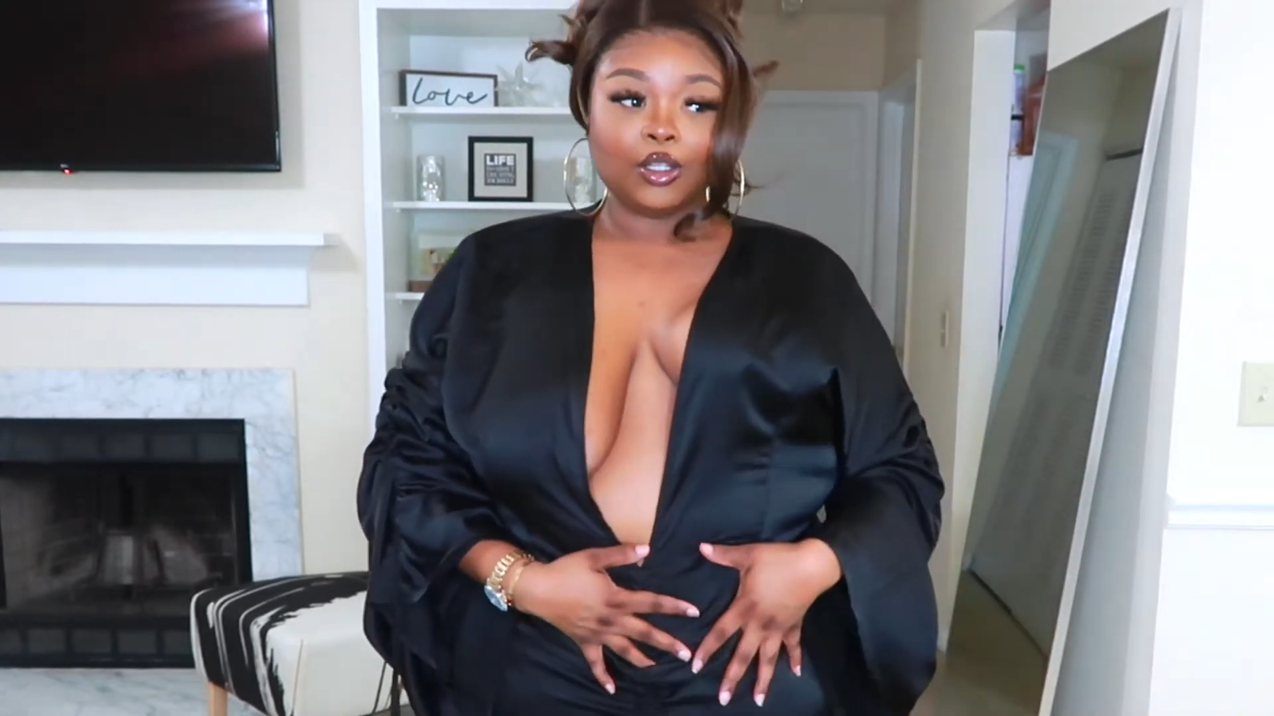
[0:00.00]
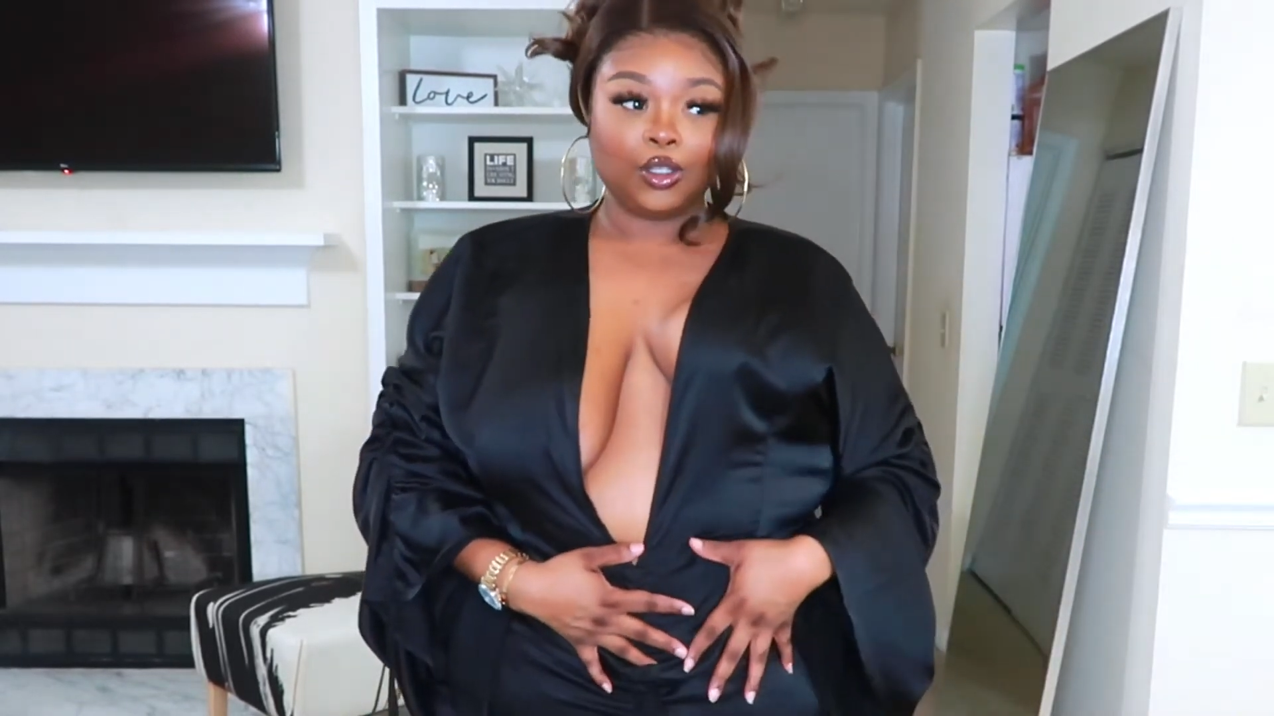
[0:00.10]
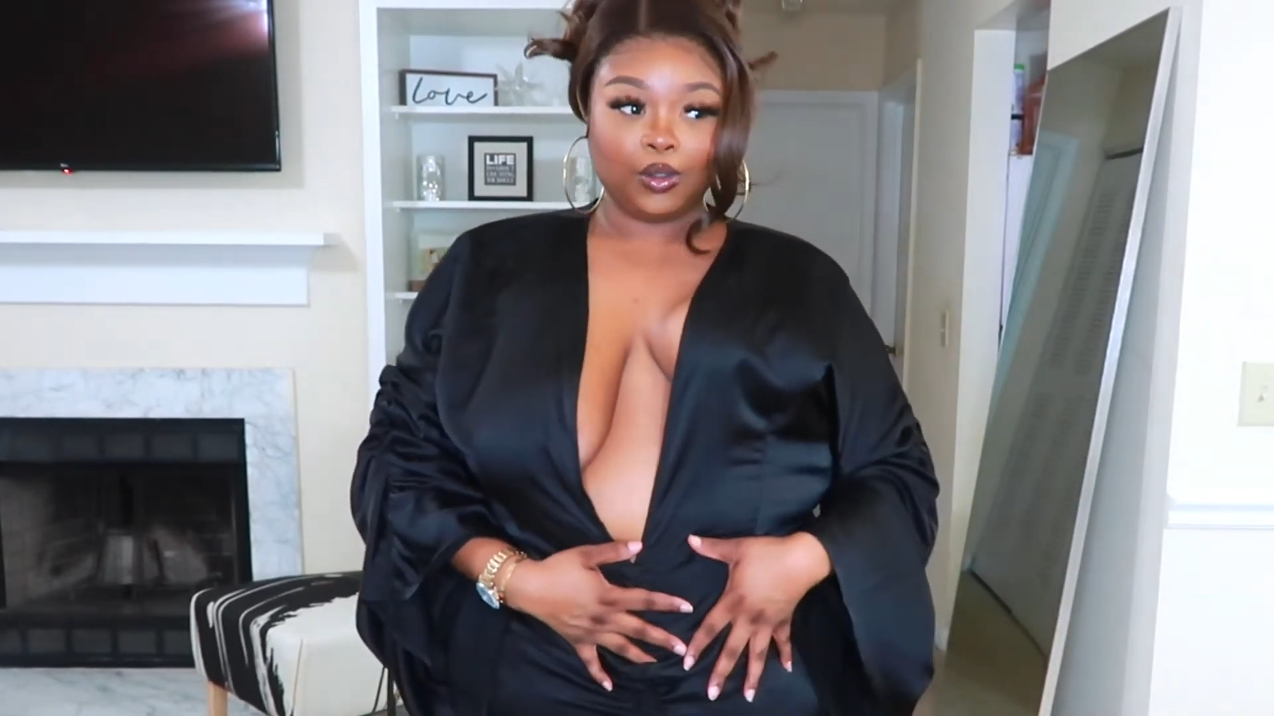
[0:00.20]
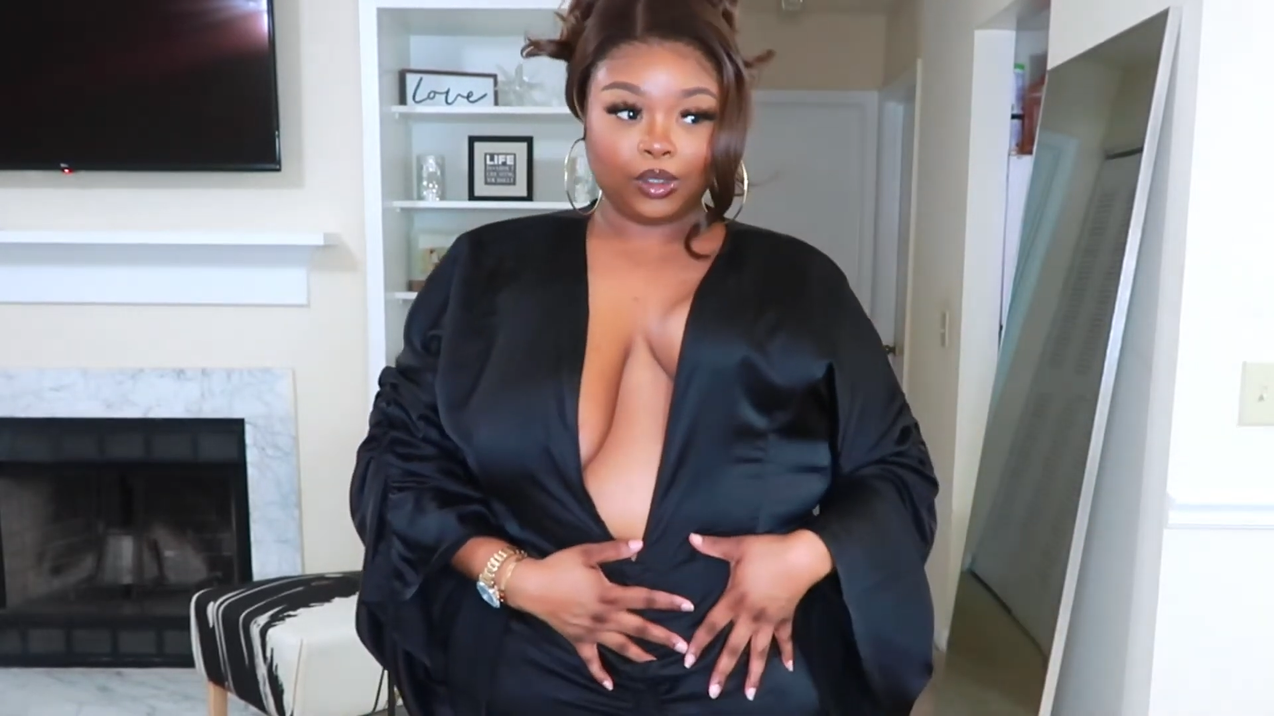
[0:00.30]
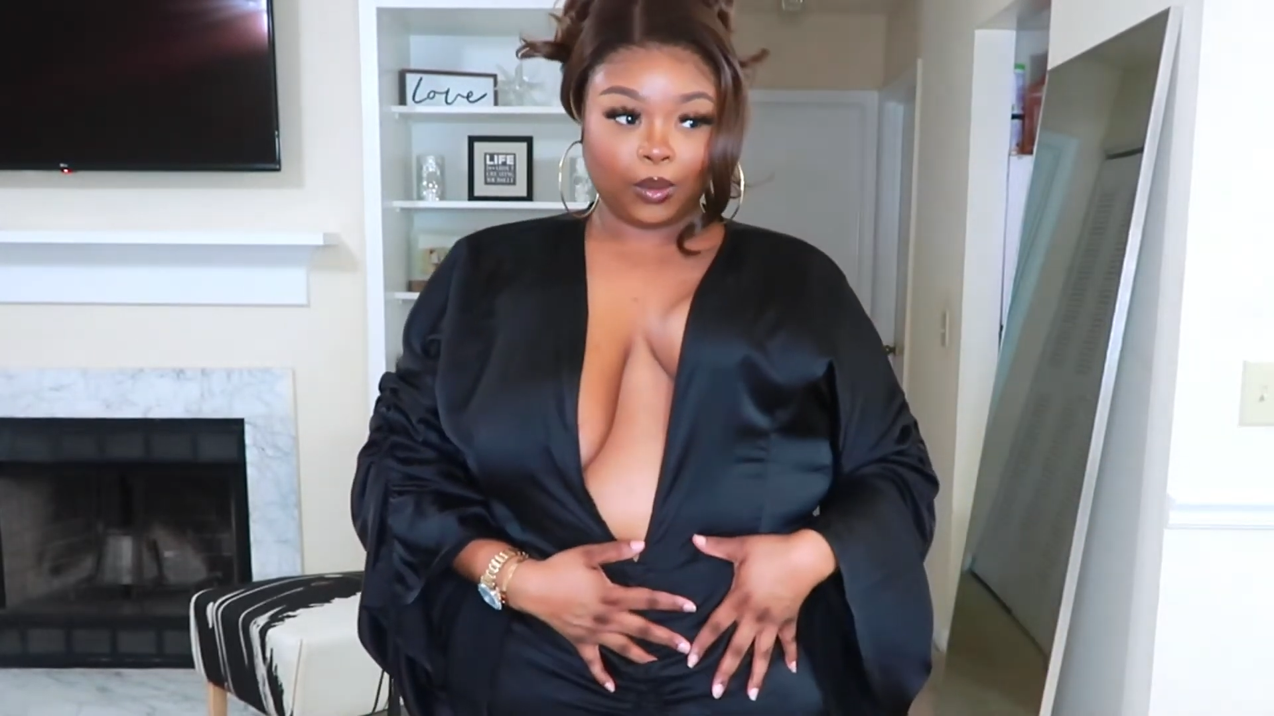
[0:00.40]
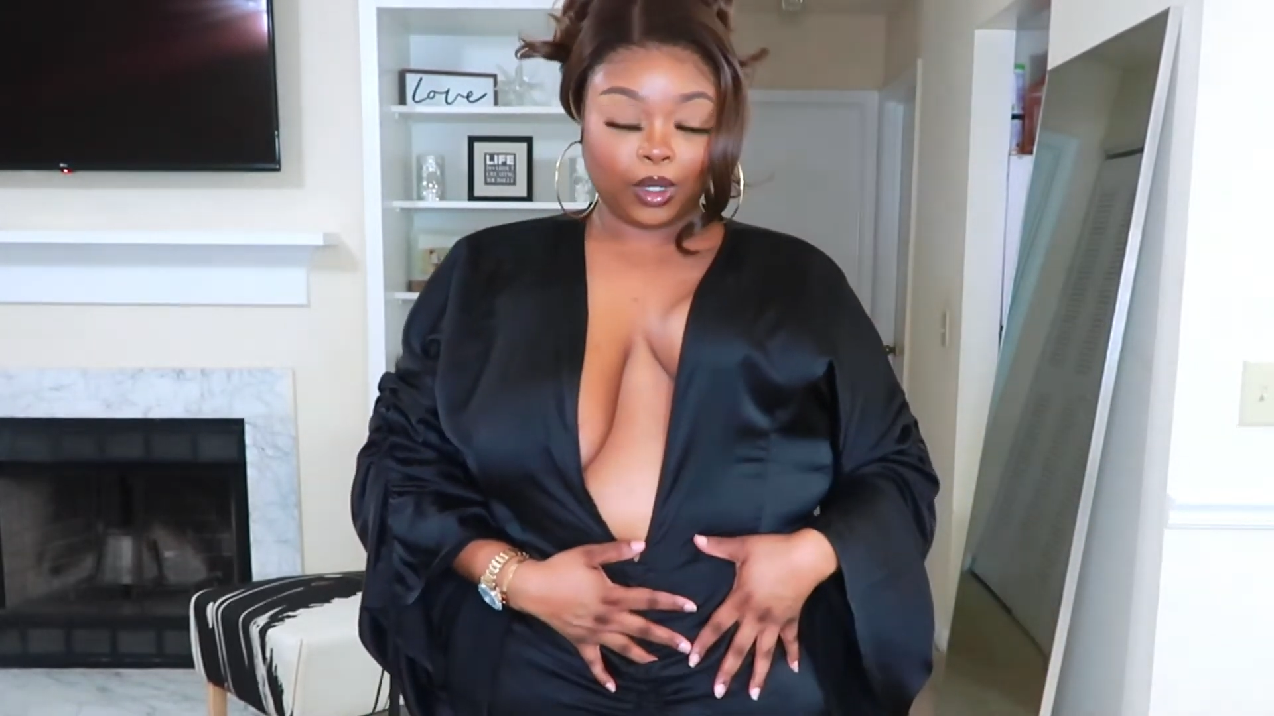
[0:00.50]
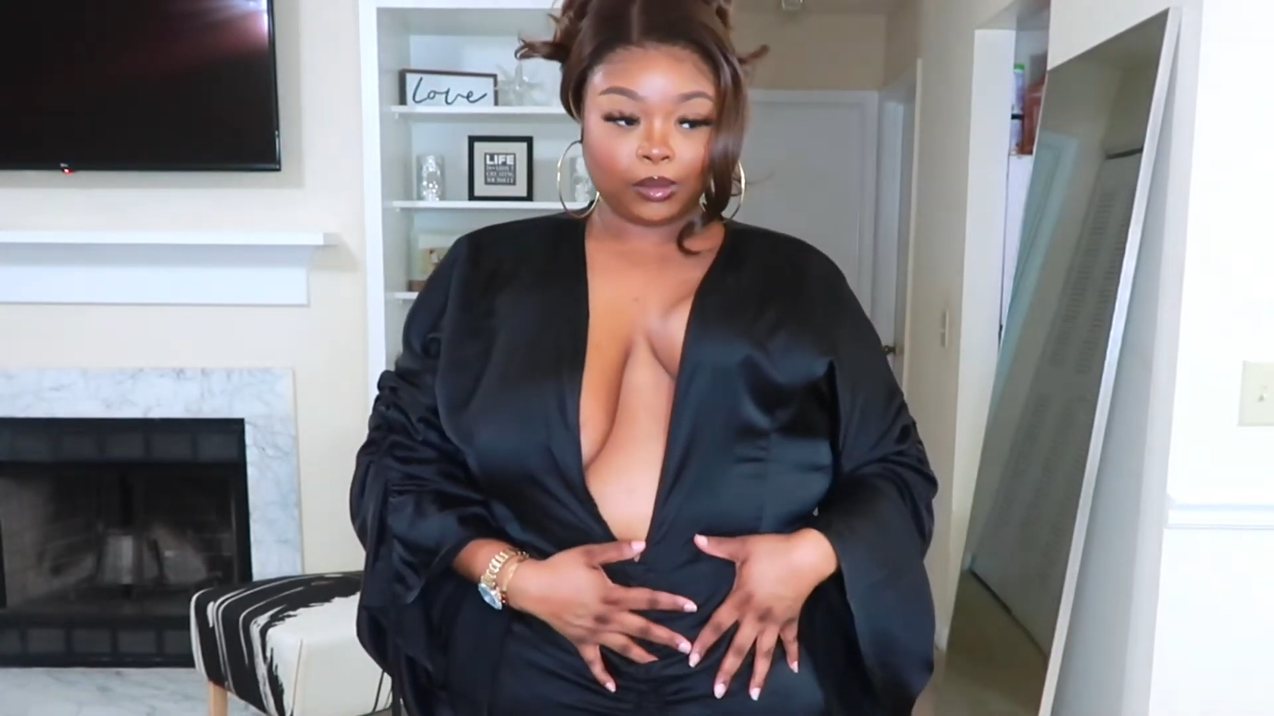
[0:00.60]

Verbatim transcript: Do you see what